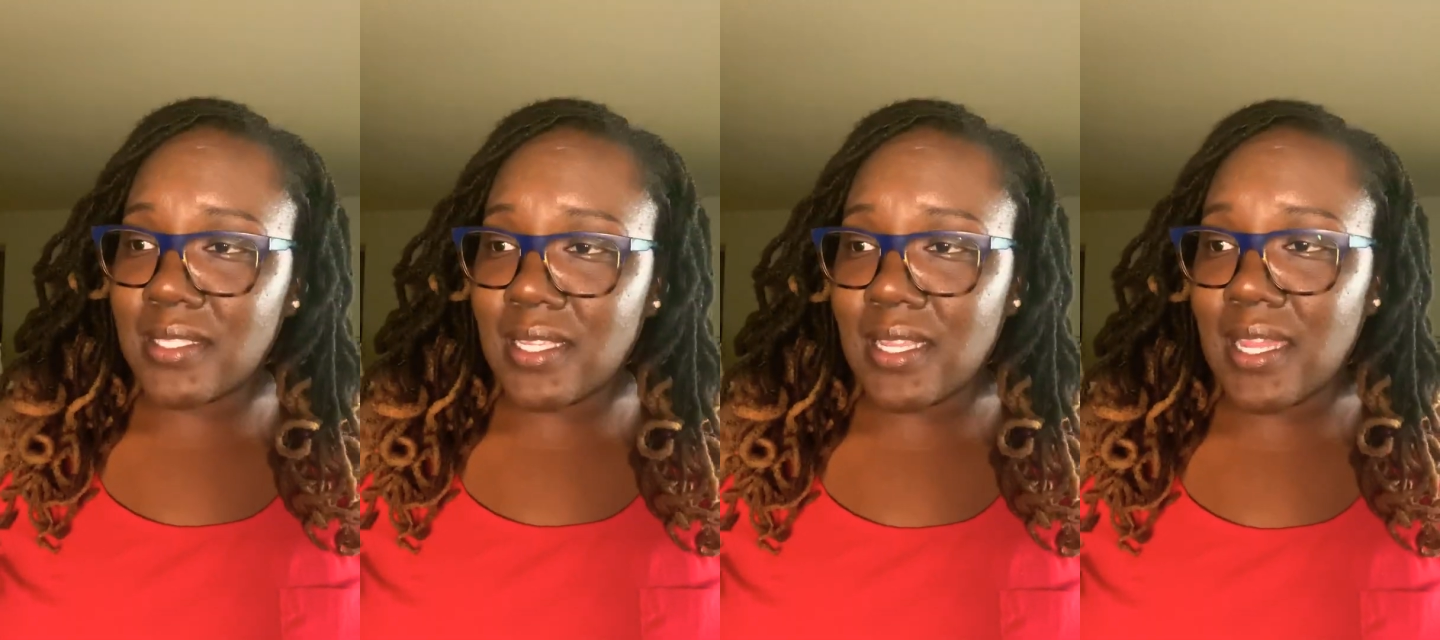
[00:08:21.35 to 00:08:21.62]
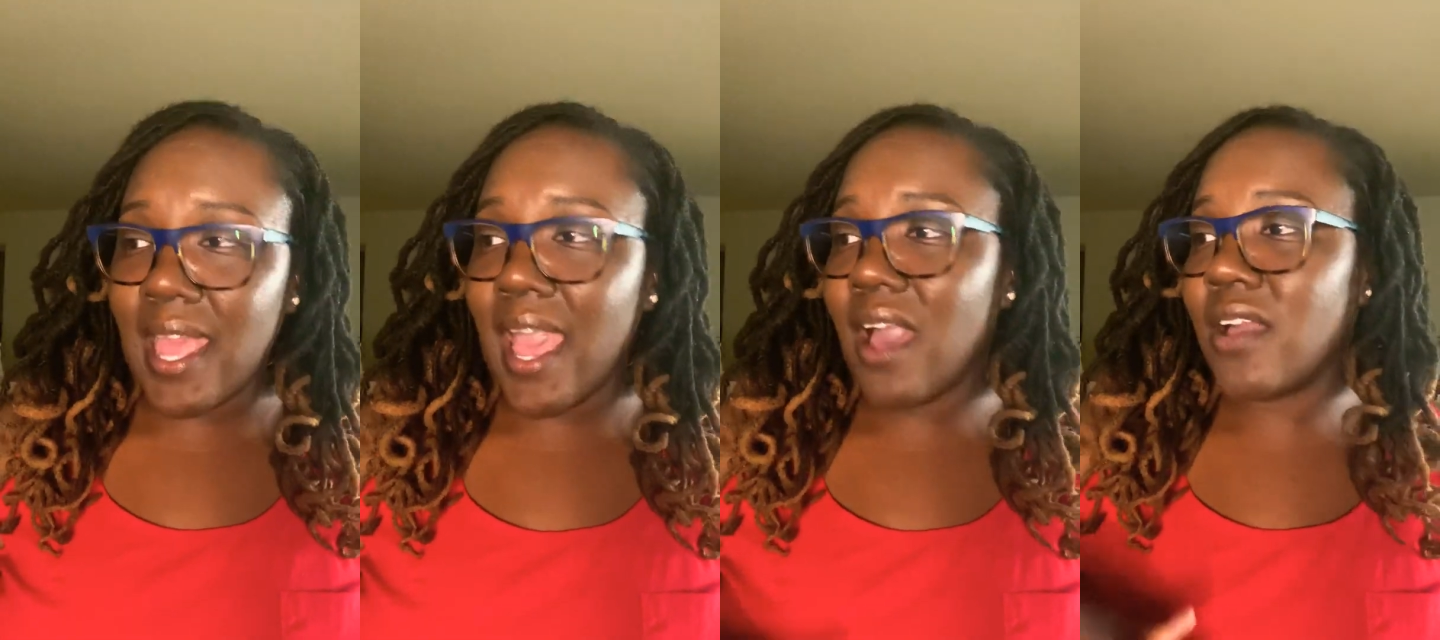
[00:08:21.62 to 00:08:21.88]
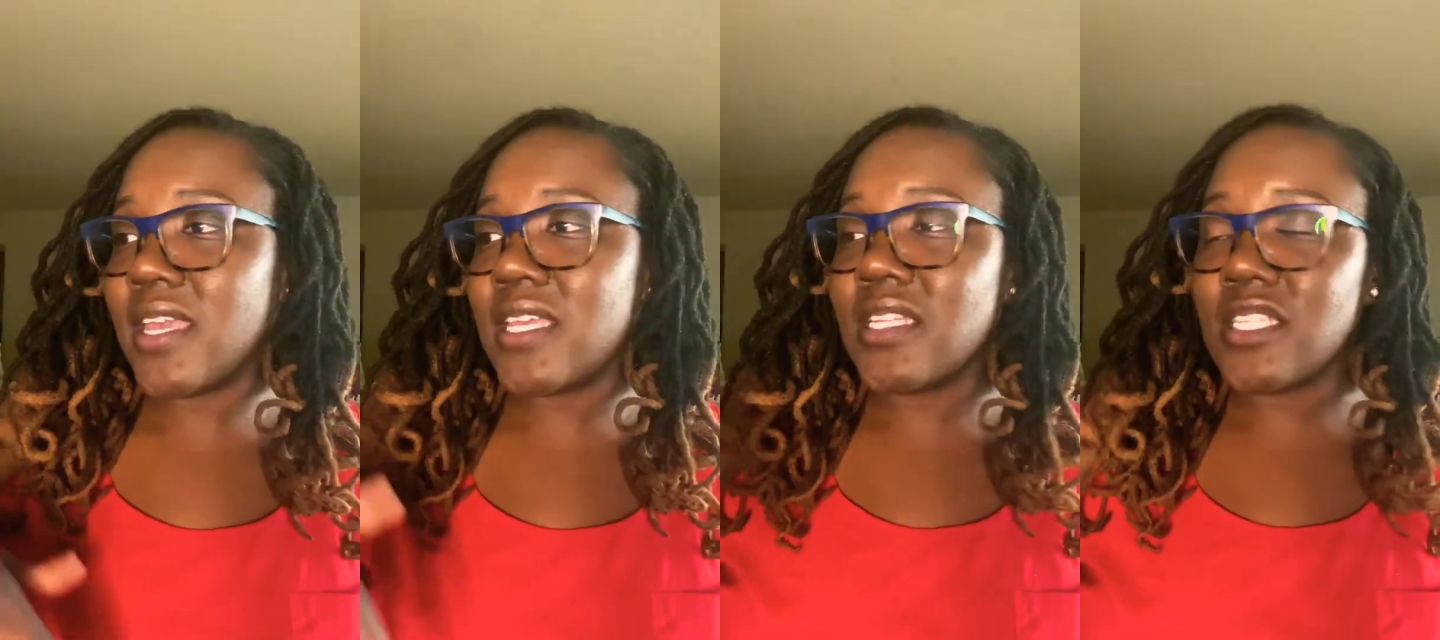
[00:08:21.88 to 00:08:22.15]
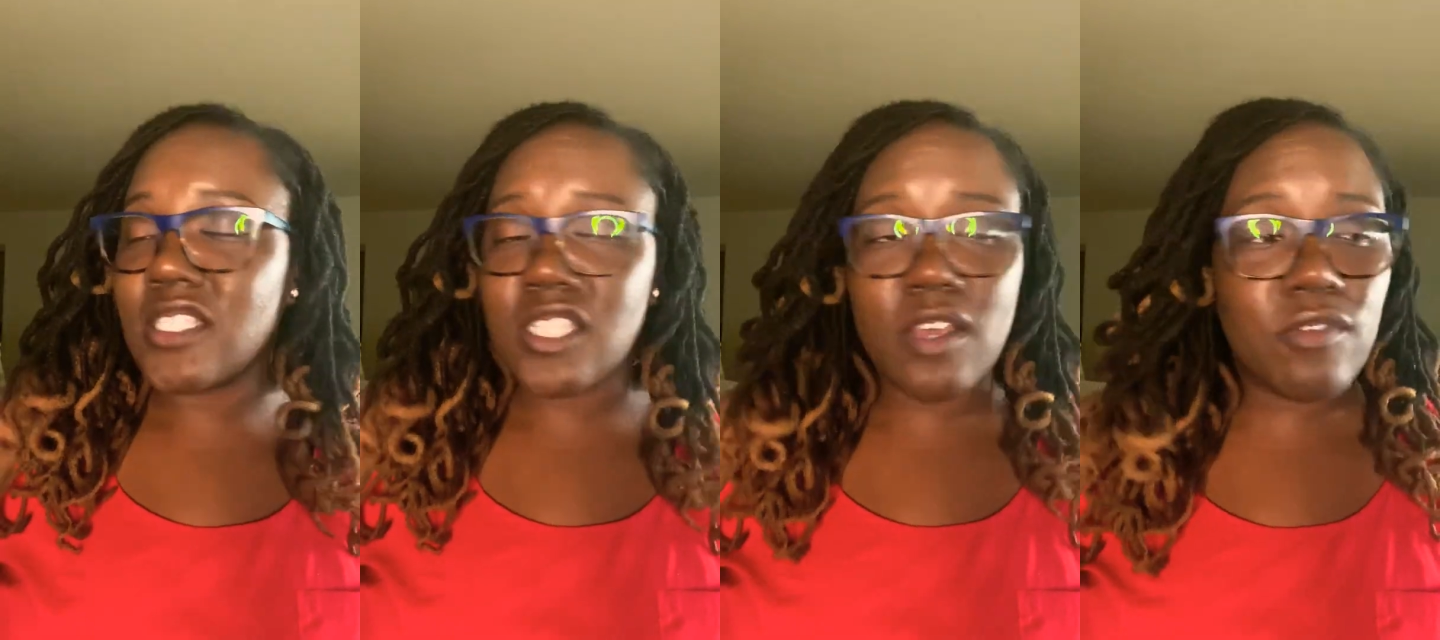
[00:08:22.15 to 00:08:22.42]
and how he
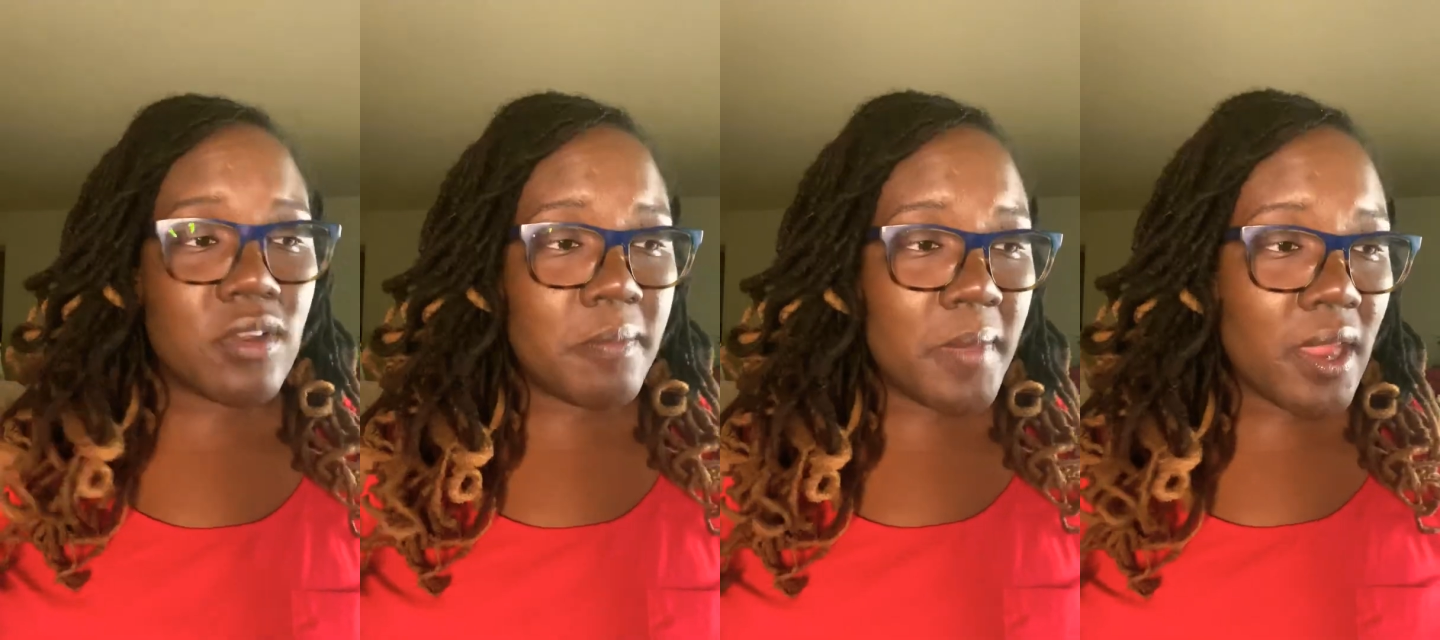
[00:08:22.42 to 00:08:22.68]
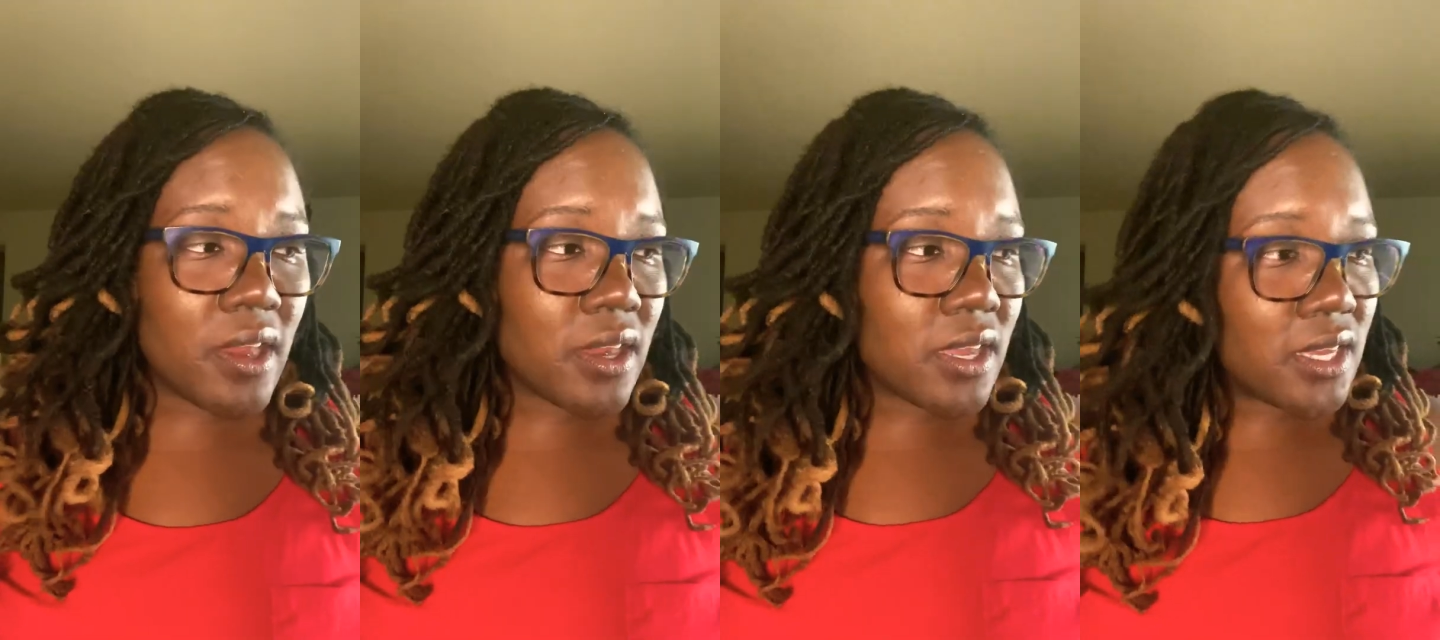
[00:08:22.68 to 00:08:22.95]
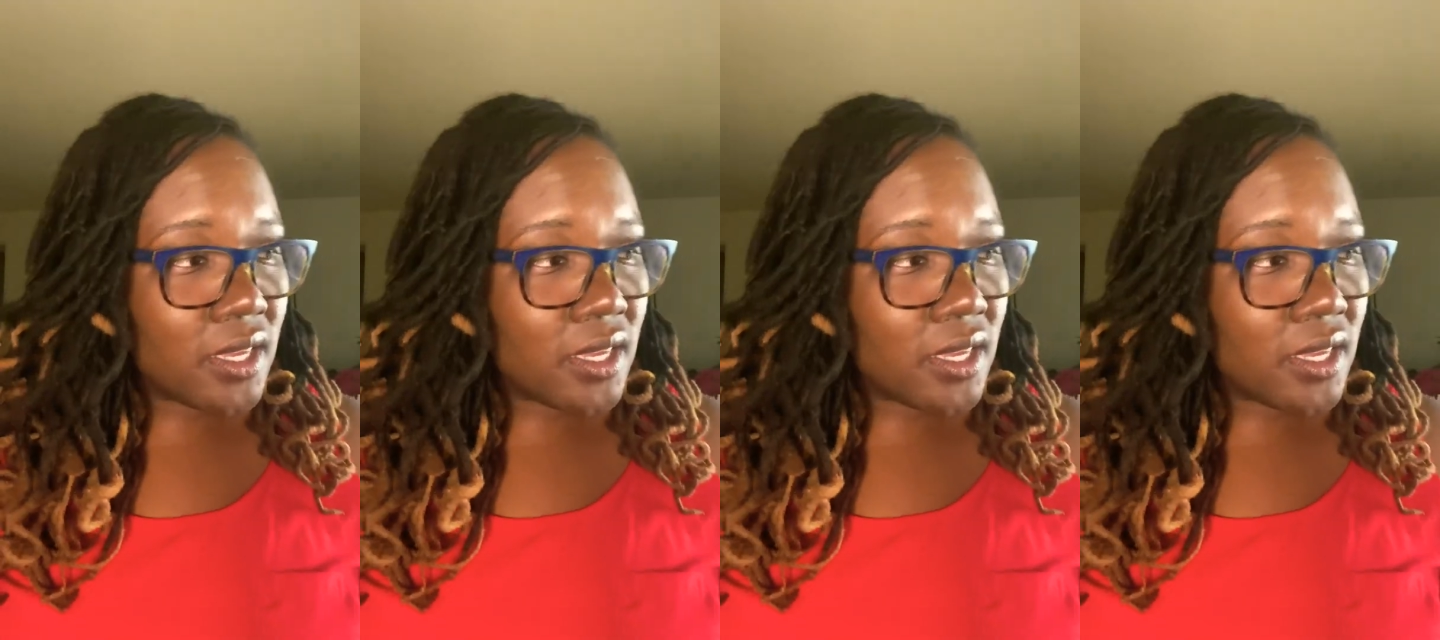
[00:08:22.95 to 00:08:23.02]
discovered America,